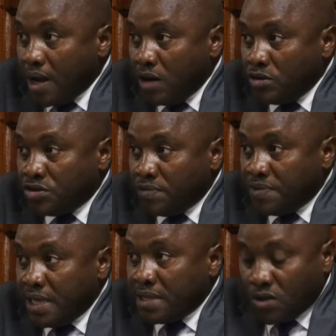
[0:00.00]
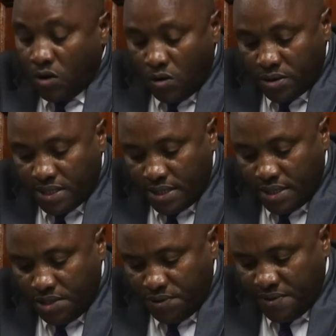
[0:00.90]
Out of this court's
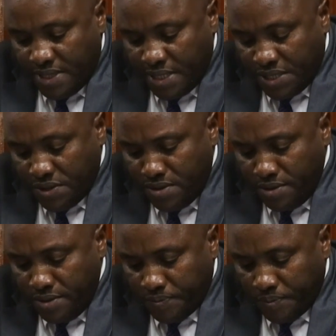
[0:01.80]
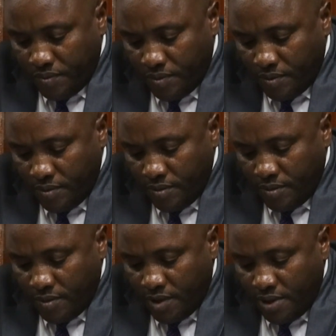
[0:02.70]
jurisdiction,
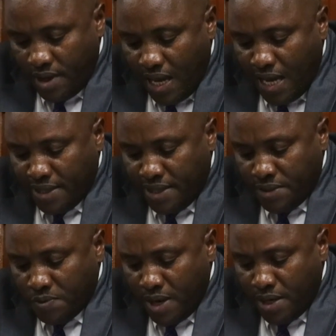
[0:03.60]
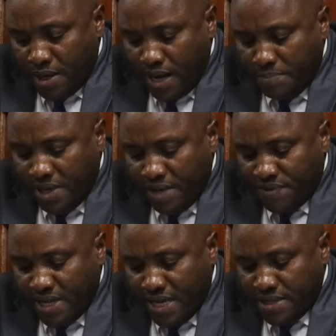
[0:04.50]
and this one can be
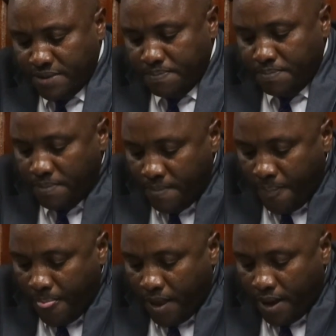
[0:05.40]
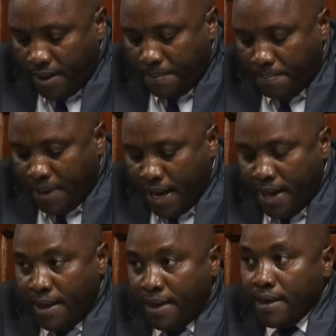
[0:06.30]
evidenced
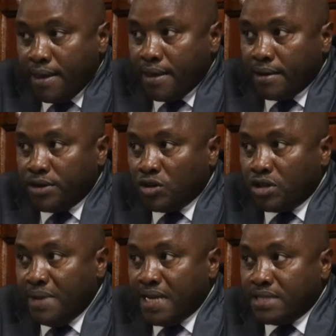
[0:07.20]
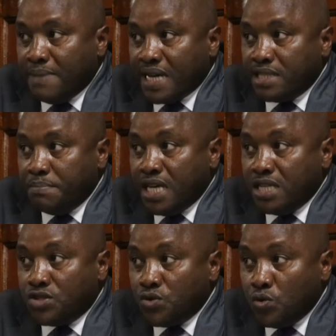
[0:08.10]
by document marked
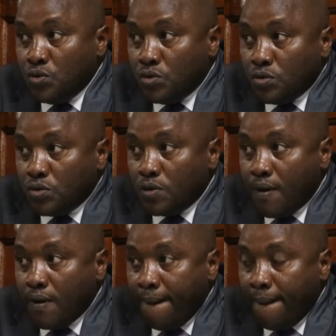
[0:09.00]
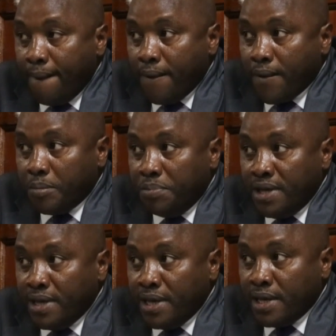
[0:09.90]
BN2,
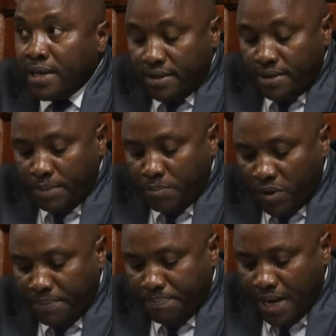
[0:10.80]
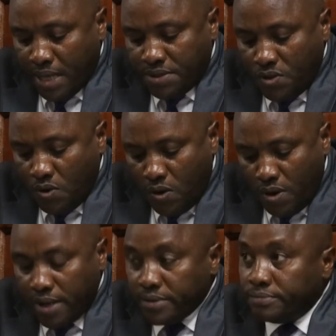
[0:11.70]
being the boarding pass, Your Honor.